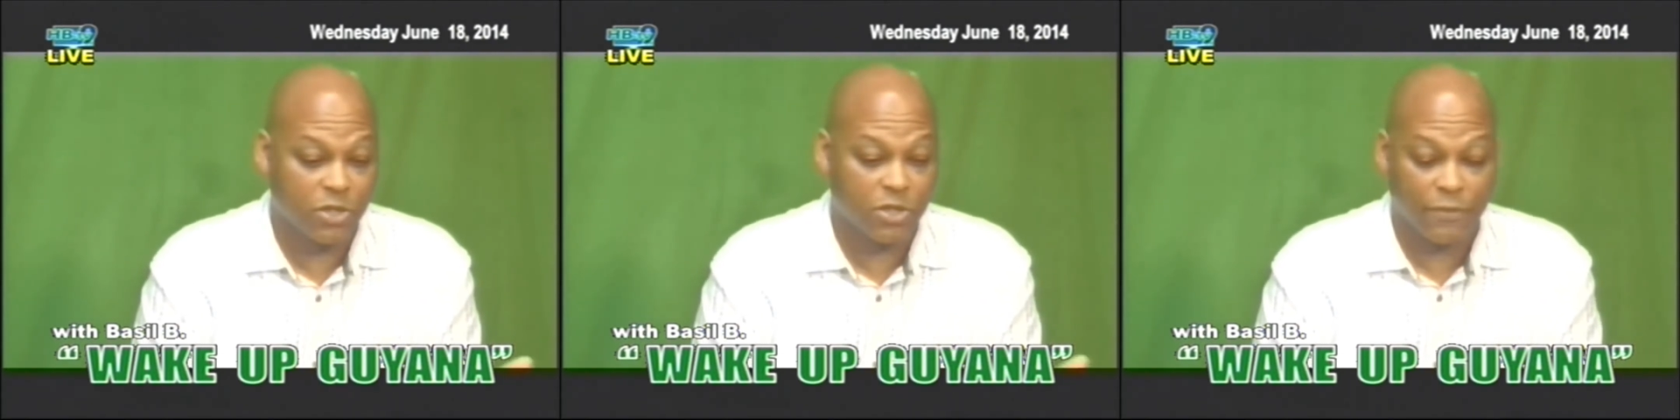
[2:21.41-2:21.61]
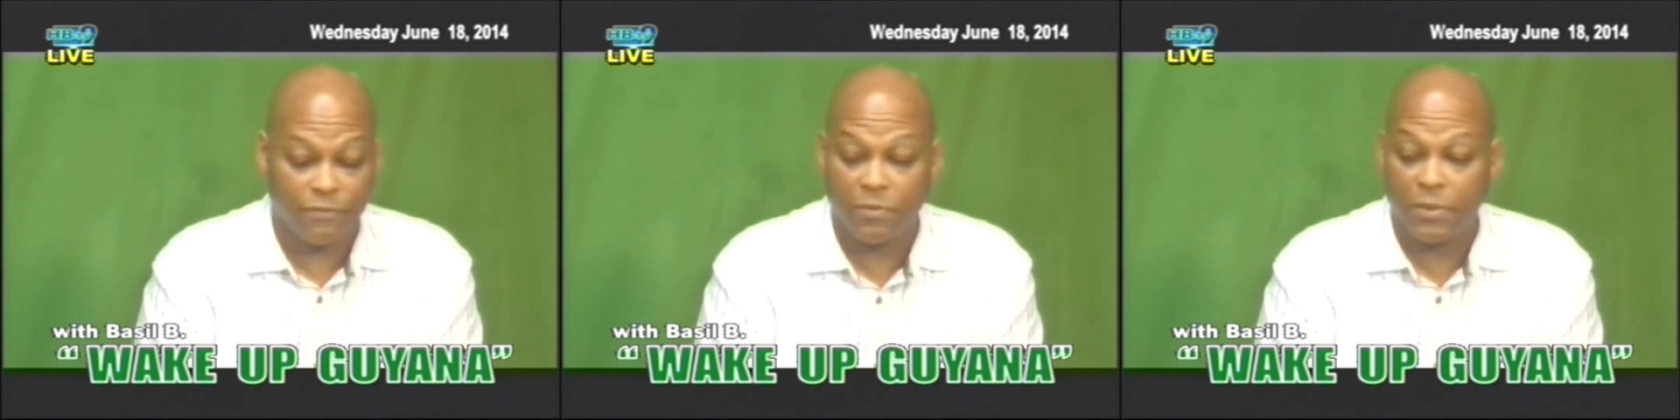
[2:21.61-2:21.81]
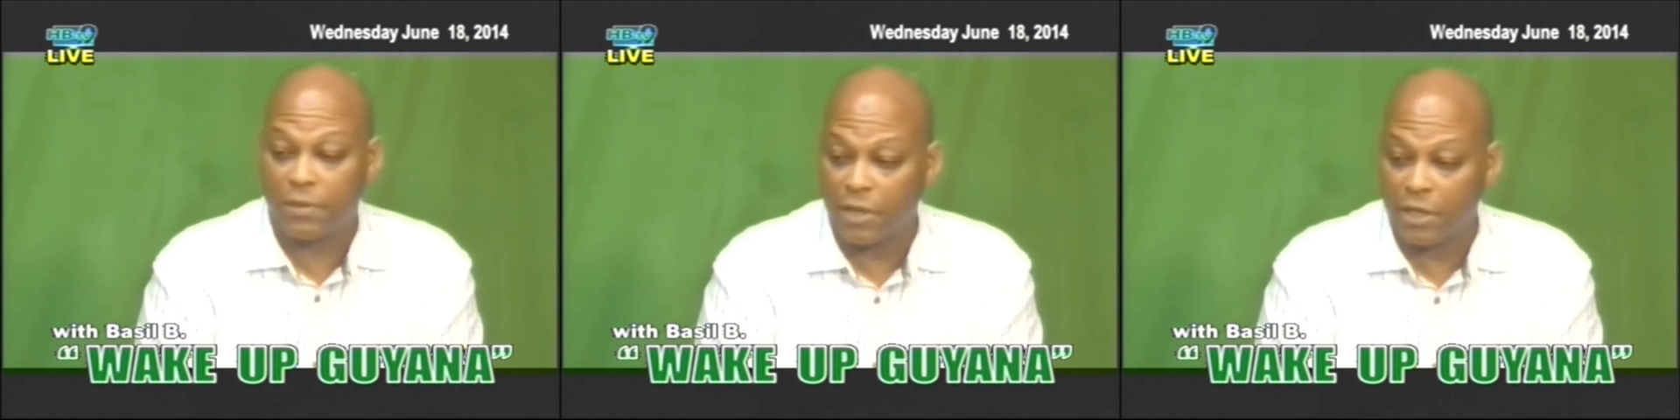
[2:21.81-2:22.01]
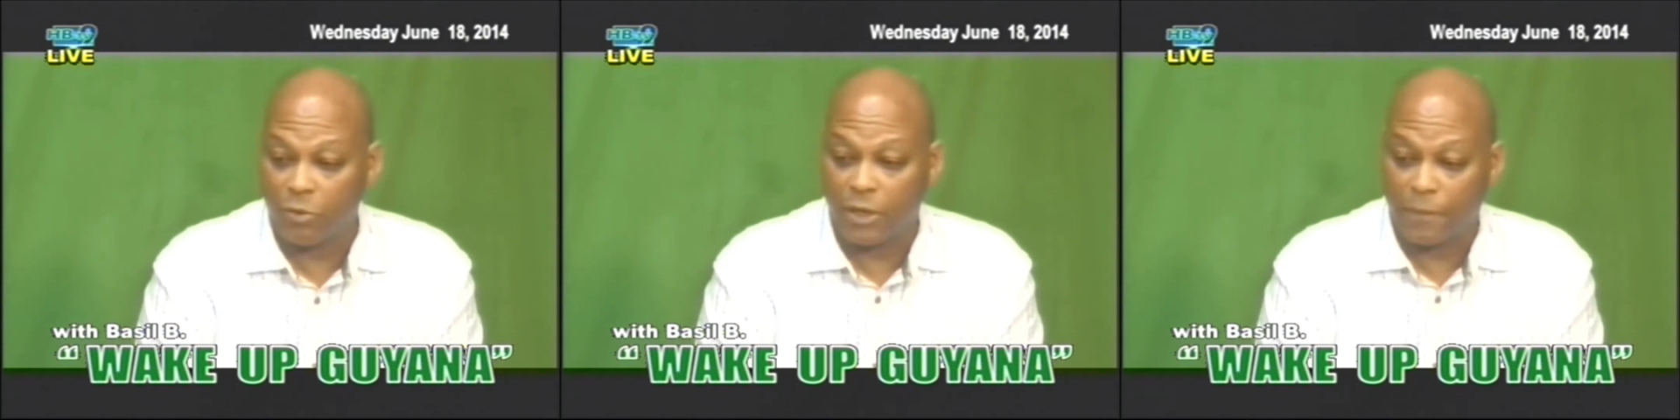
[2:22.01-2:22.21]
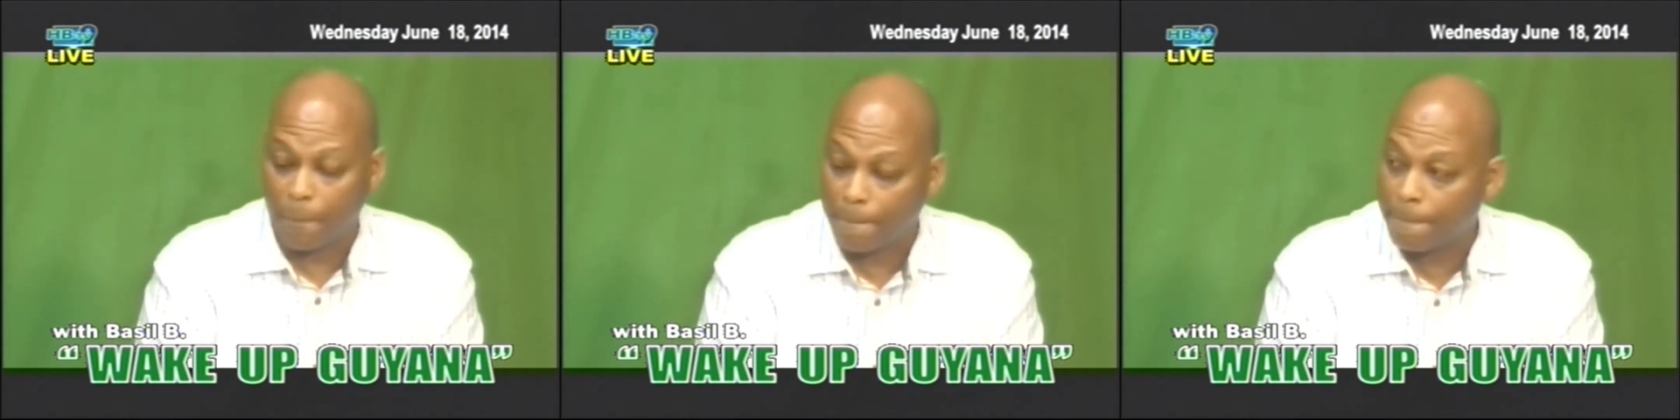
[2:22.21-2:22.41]
uh,
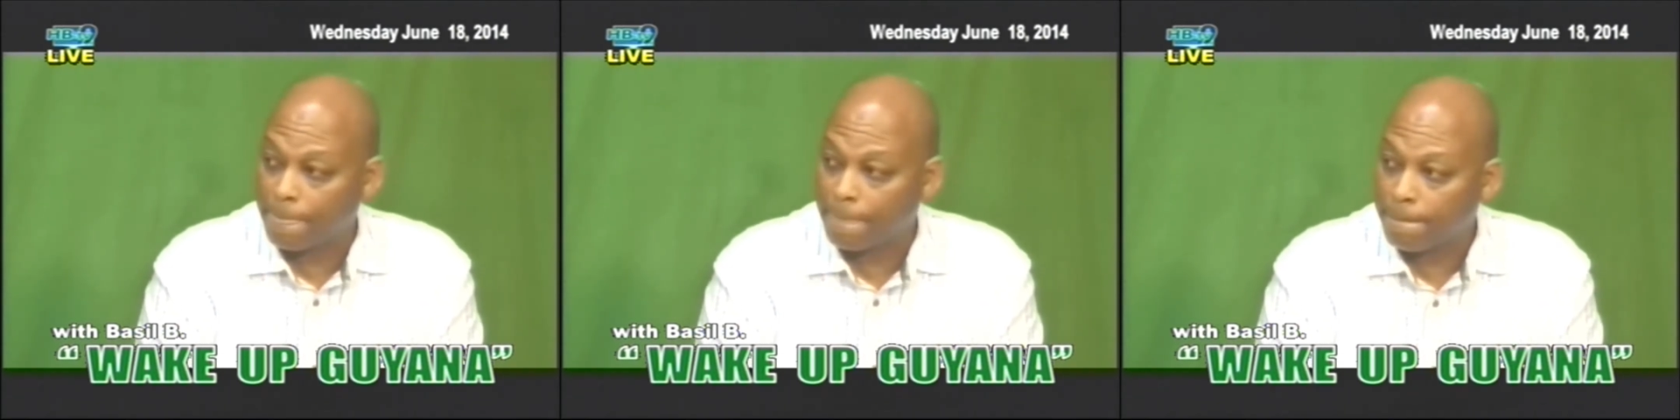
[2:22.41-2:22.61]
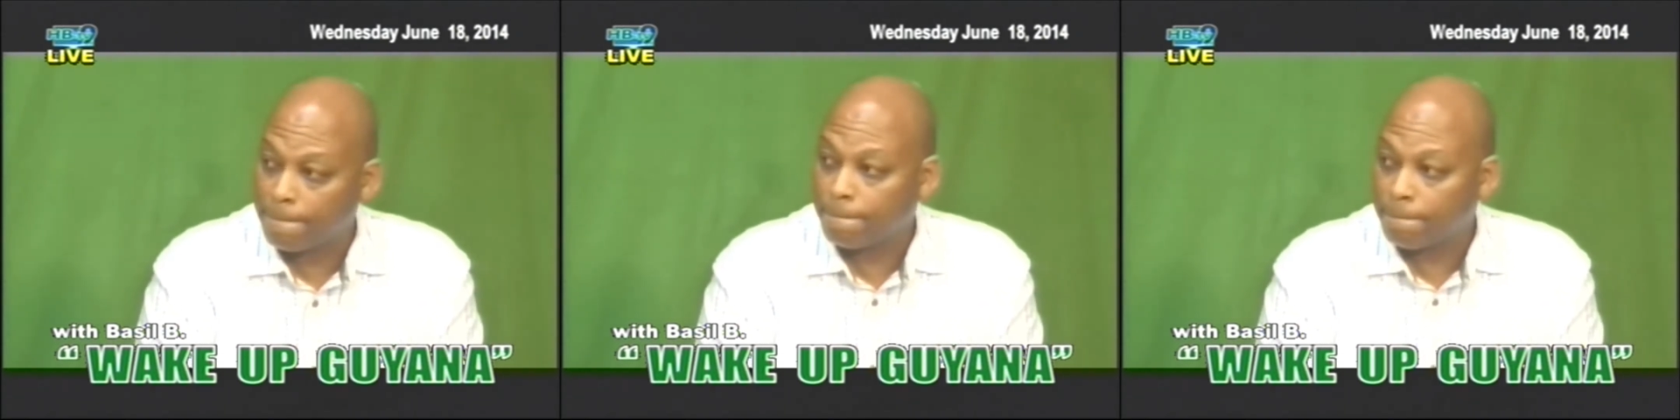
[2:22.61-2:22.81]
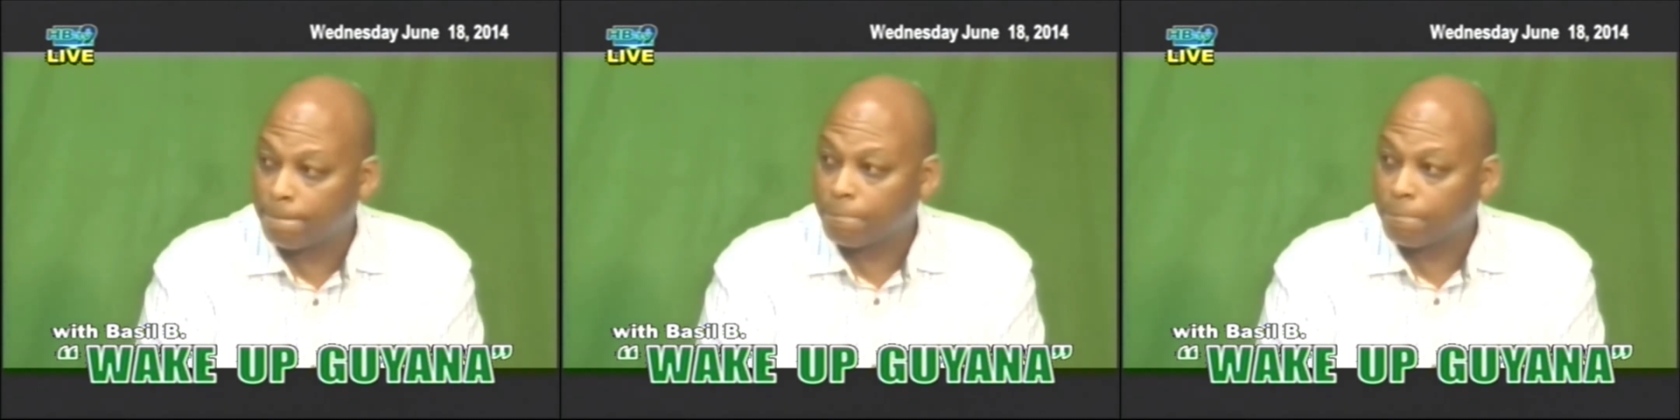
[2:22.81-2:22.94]
what I call the lower